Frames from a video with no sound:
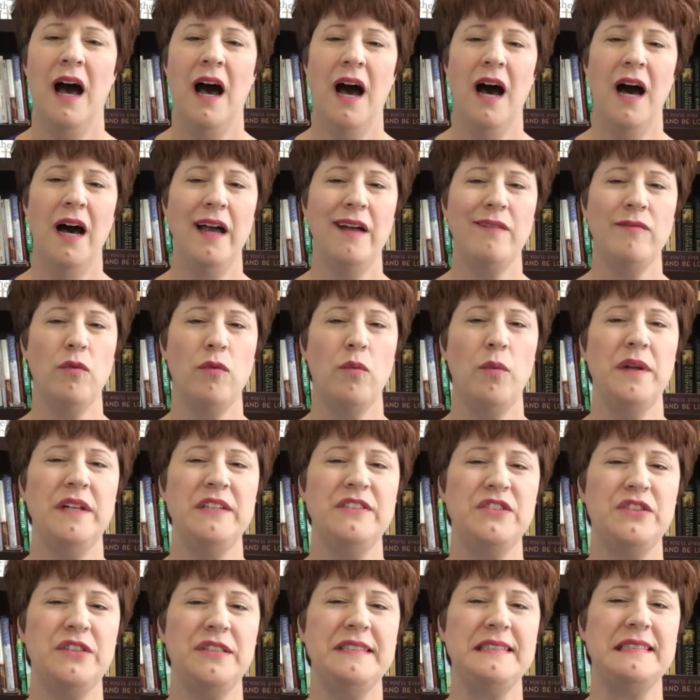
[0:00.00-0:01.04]
Hi, everyone.
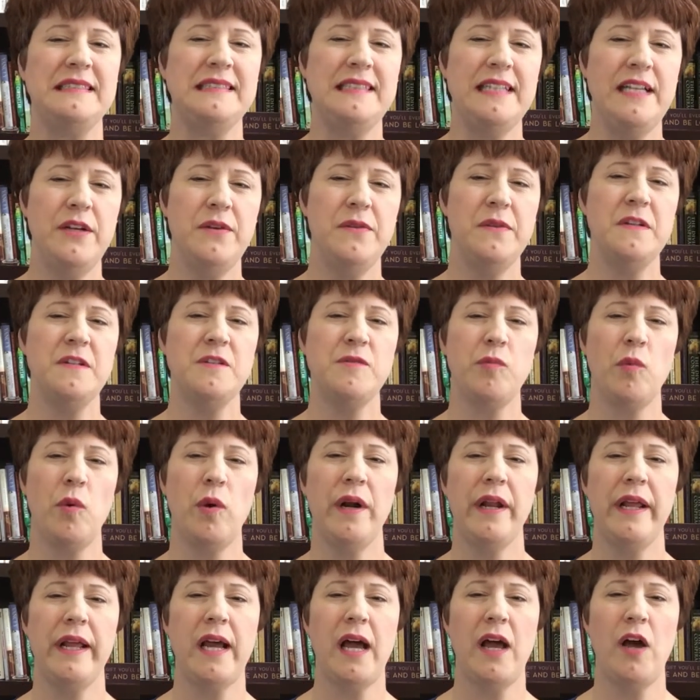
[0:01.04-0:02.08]
It's good to see you this
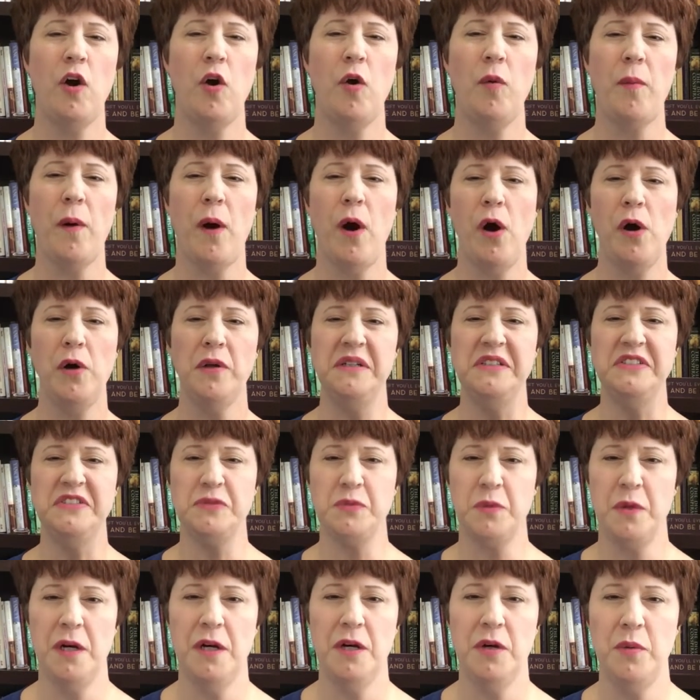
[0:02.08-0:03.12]
morning. I hope all is
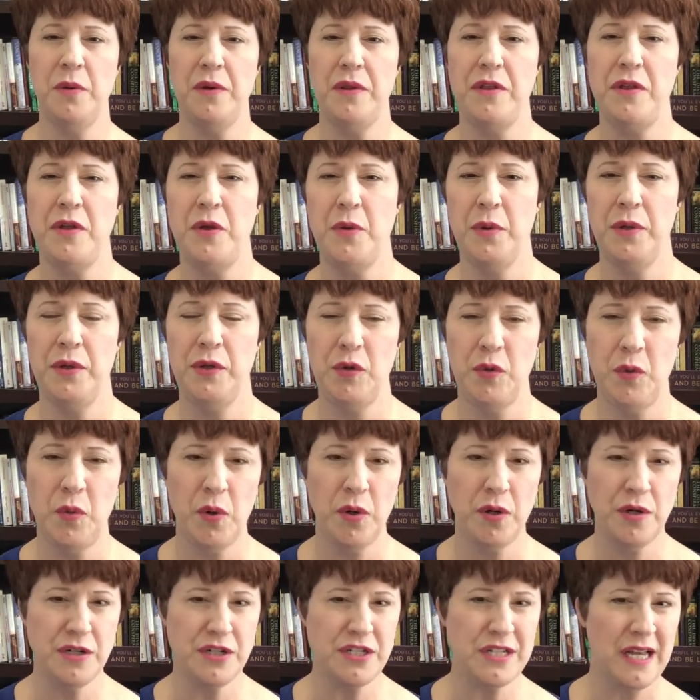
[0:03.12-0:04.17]
well with you and
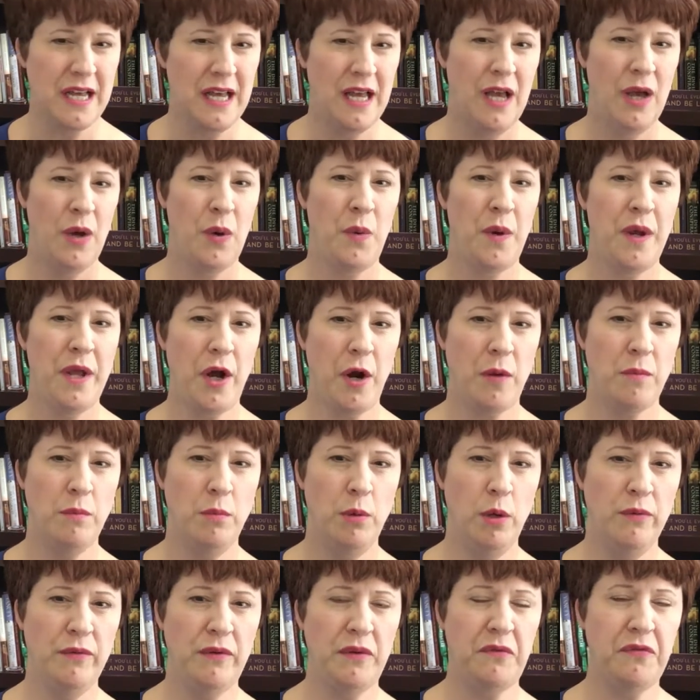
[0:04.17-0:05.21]
yours. We are
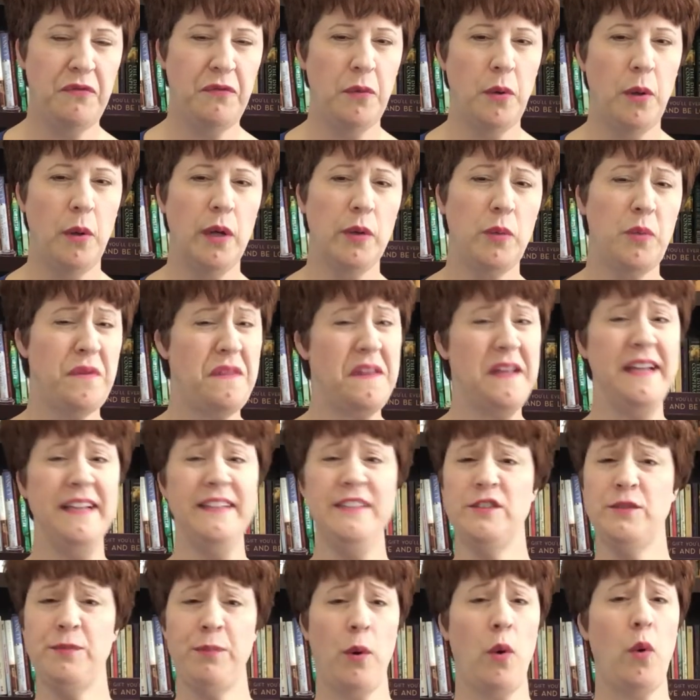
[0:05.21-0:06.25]
moving forward with the
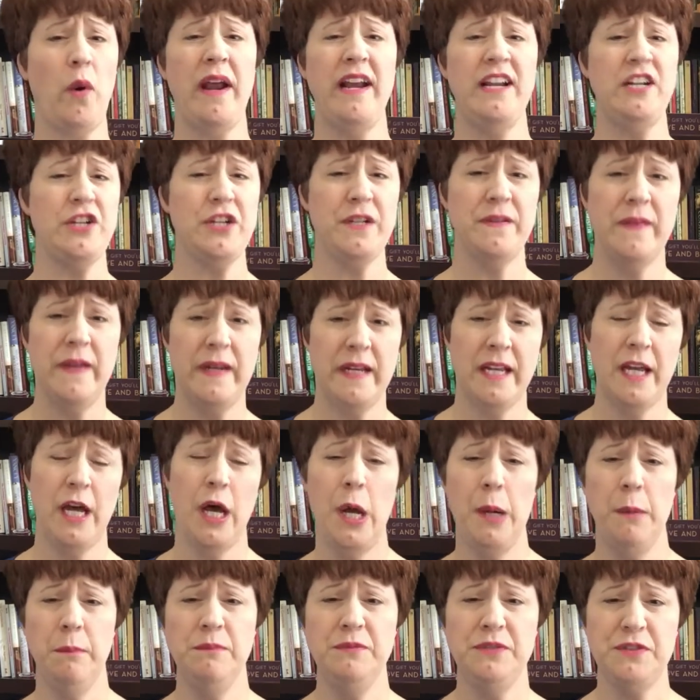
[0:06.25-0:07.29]
inspiration that
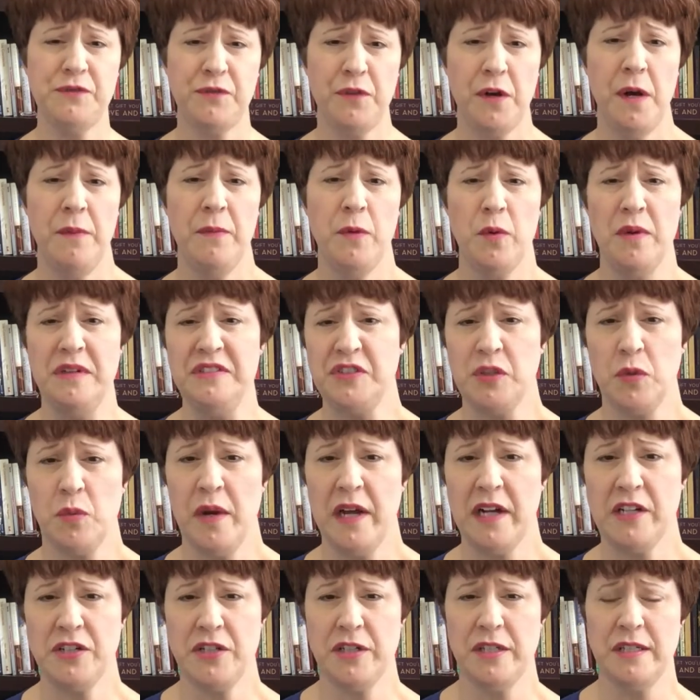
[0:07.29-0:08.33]
comes from the
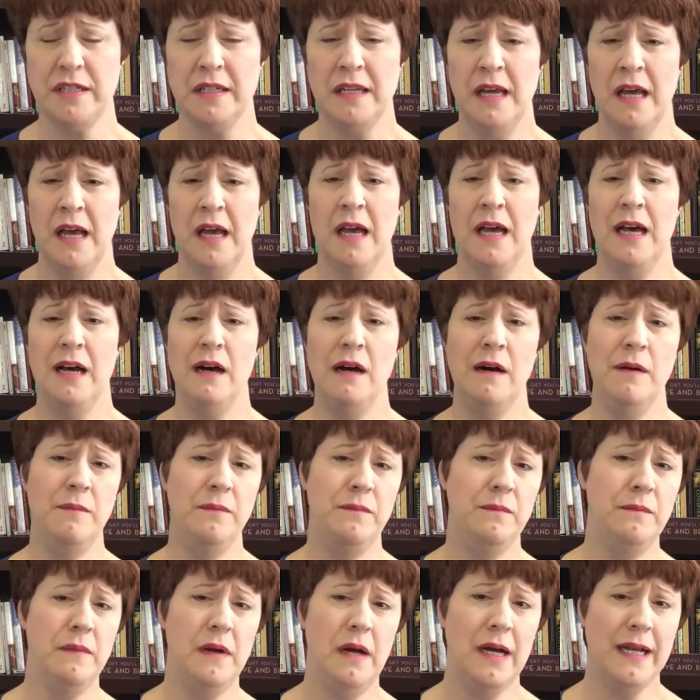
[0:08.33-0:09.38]
resurrection
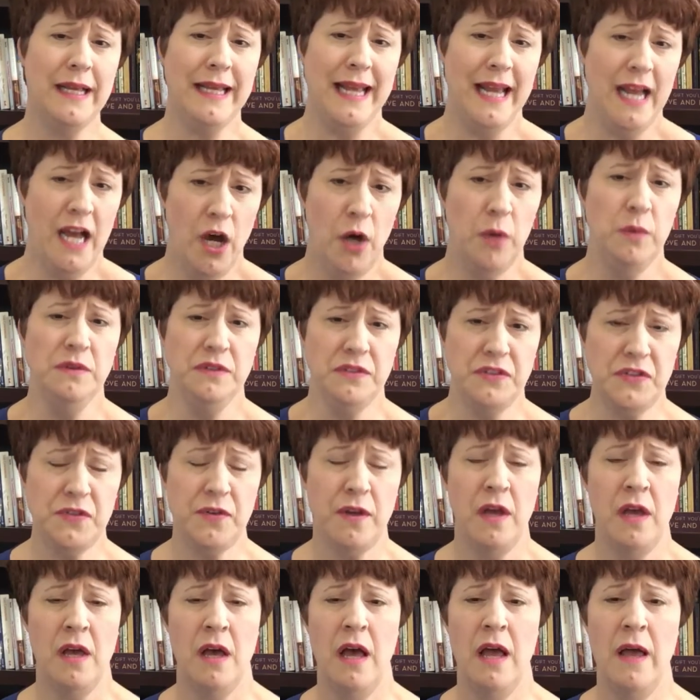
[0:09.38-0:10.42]
accounts
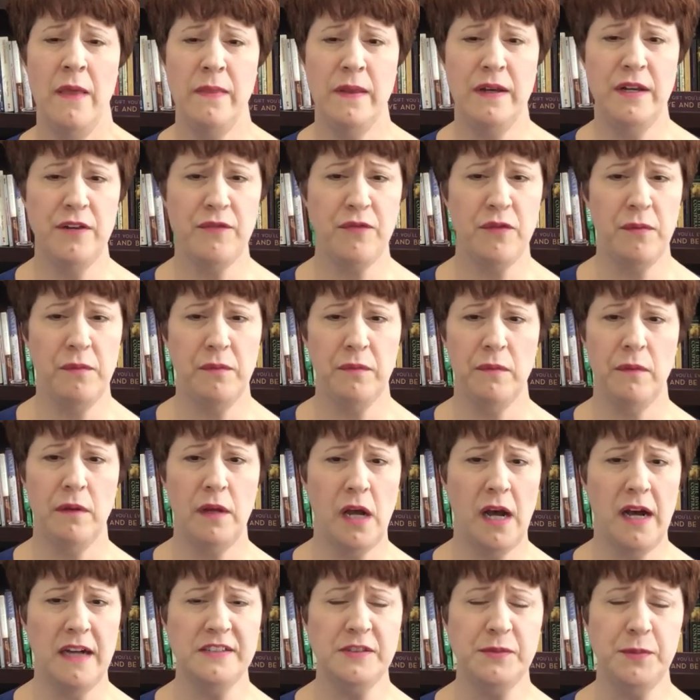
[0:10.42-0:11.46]
and the different
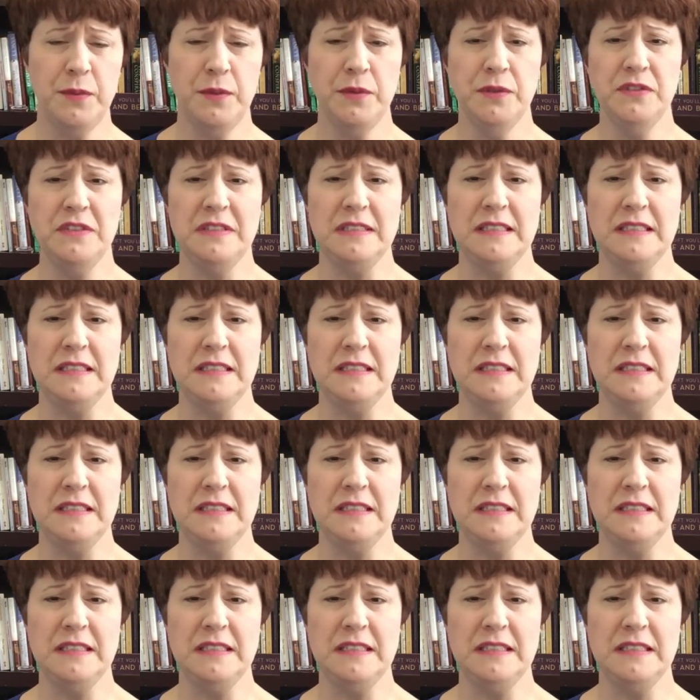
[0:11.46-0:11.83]
gospels.